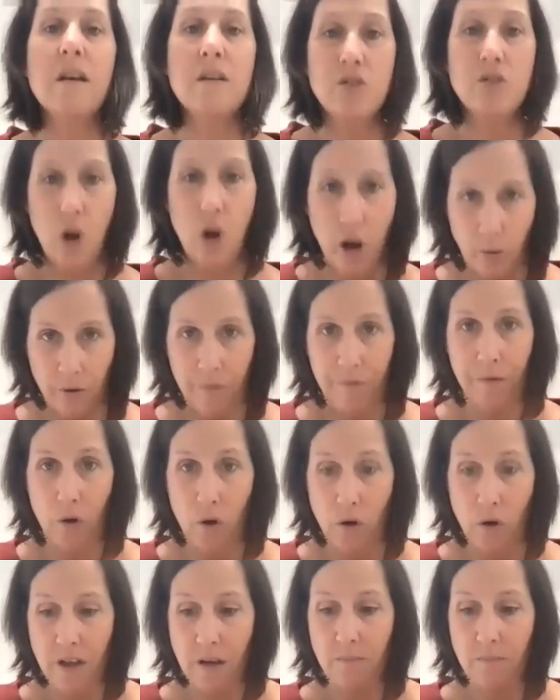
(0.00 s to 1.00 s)
So I
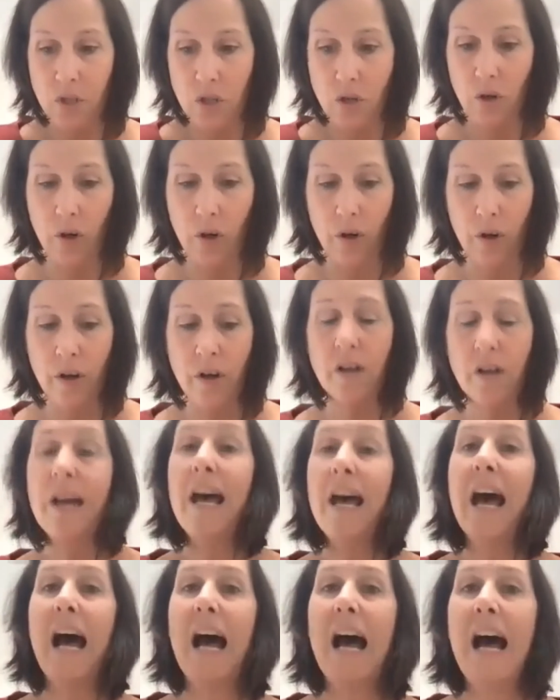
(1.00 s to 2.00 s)
refer them to her.
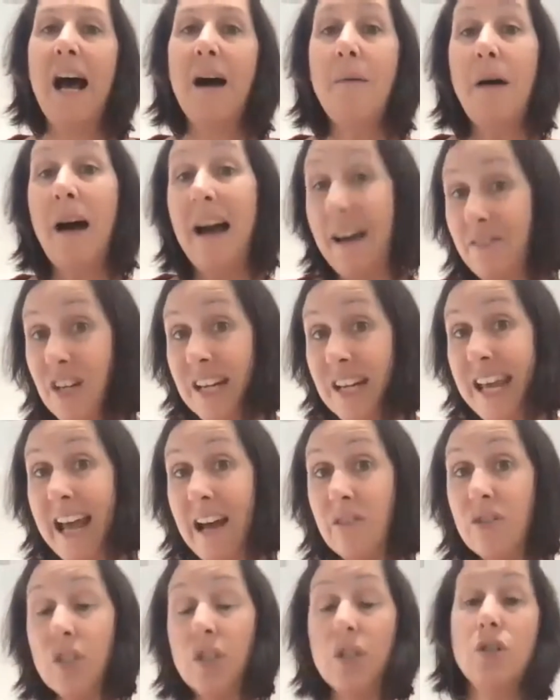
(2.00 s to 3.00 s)
I have an
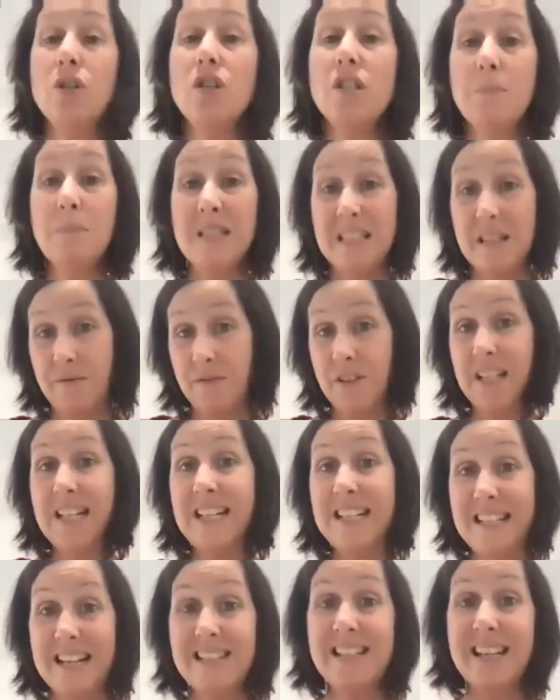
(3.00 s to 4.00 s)
accountant who specifically
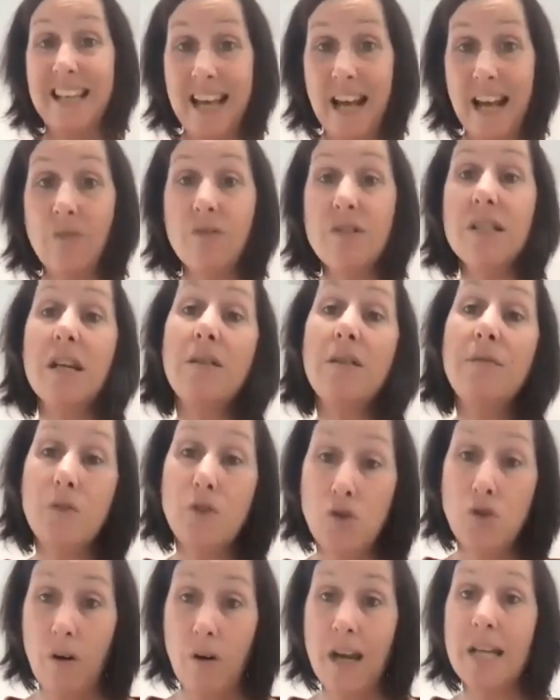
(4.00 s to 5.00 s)
does accounting for
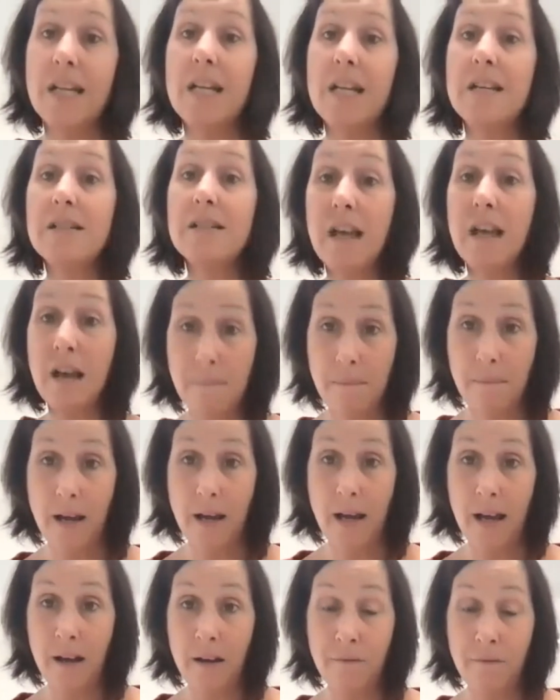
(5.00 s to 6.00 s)
tradies and
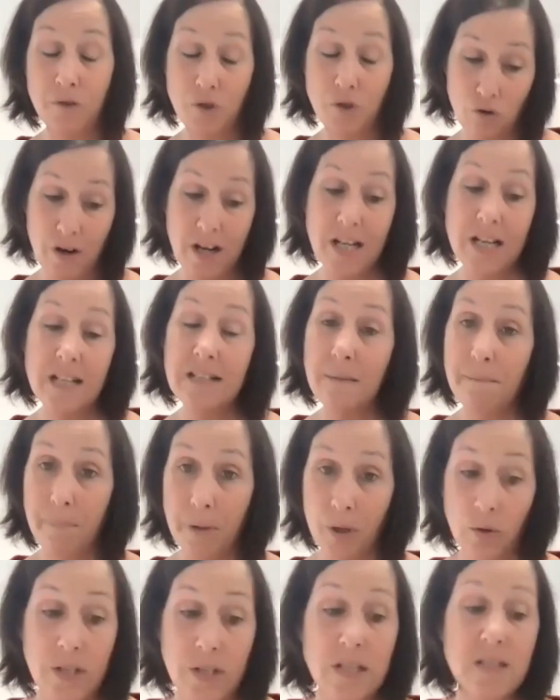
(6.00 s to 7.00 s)

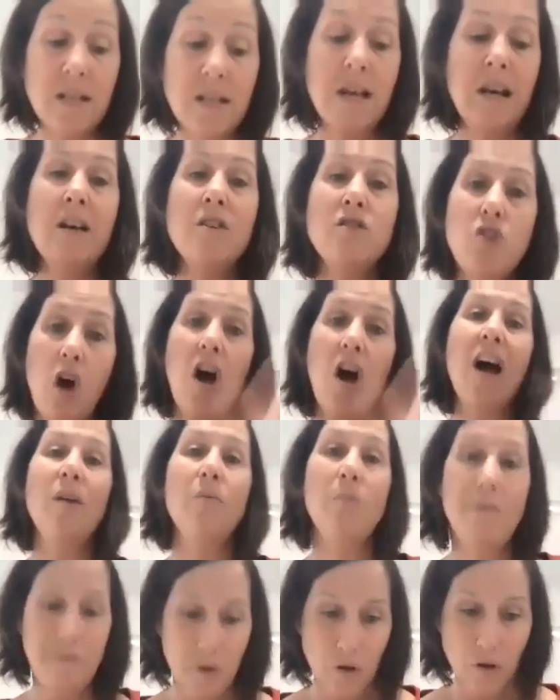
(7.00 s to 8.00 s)
builders. So I
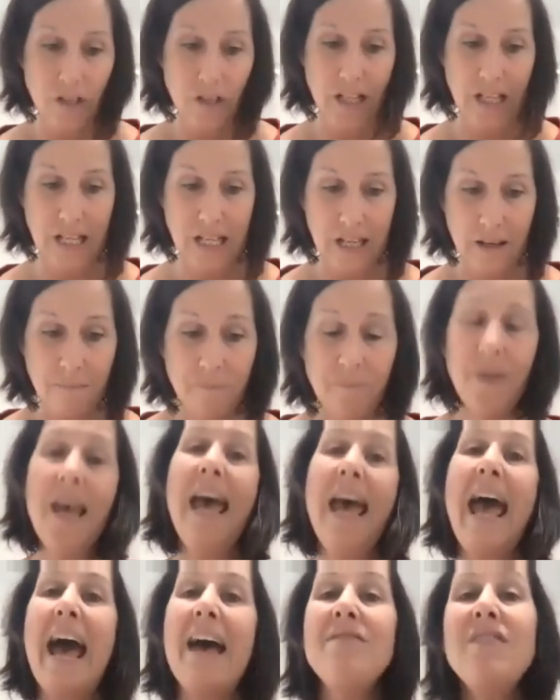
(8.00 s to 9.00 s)
refer to him.
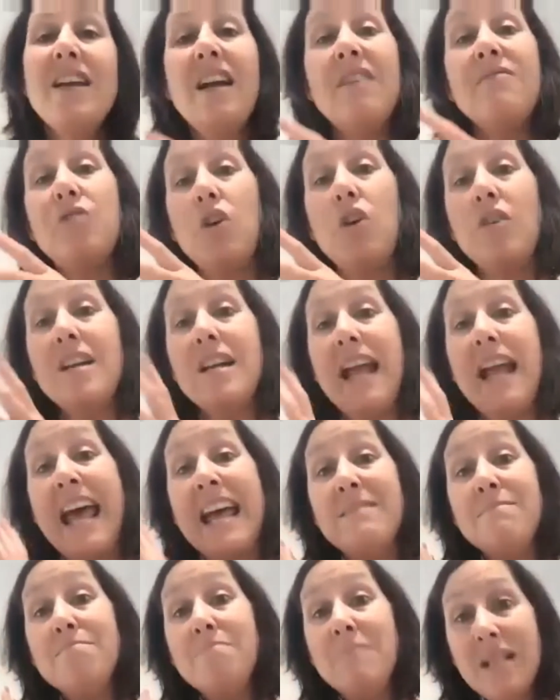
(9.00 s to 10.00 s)
And then I've got an
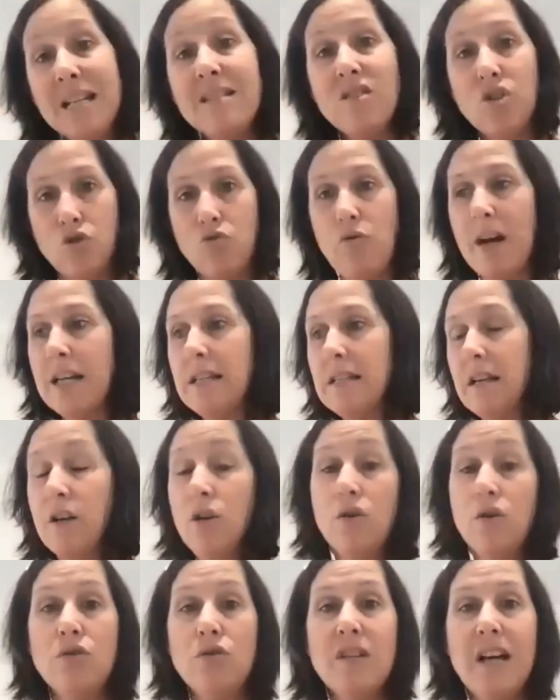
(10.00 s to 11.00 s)
administrator
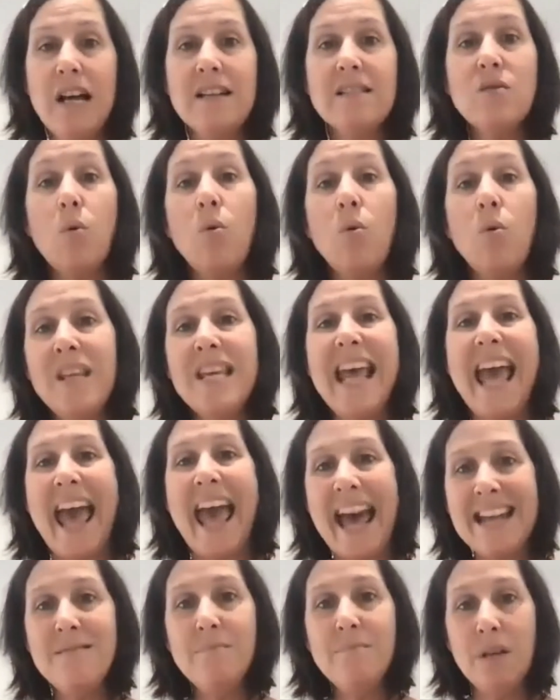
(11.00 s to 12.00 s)
who does all the
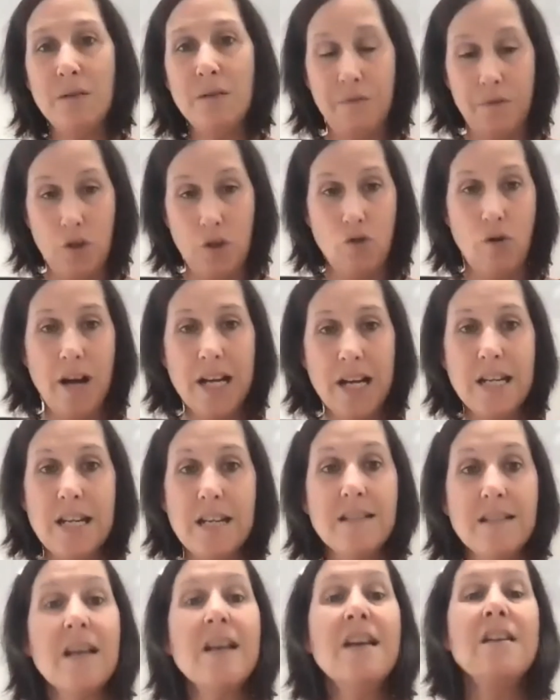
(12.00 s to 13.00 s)
admin for
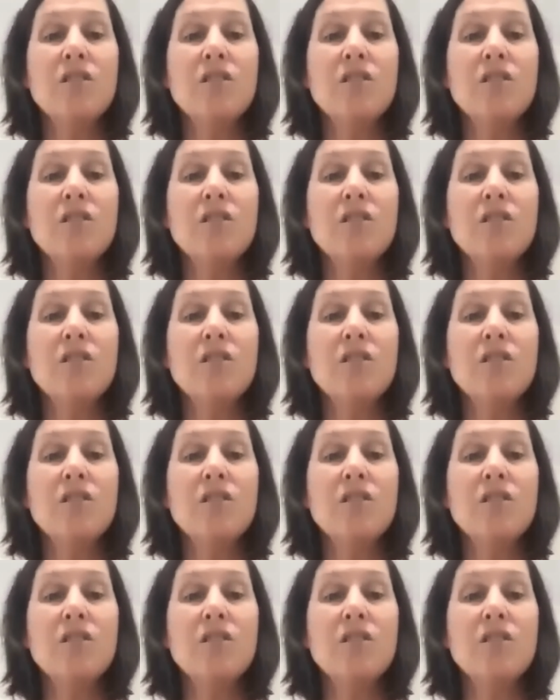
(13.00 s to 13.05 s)
tradies.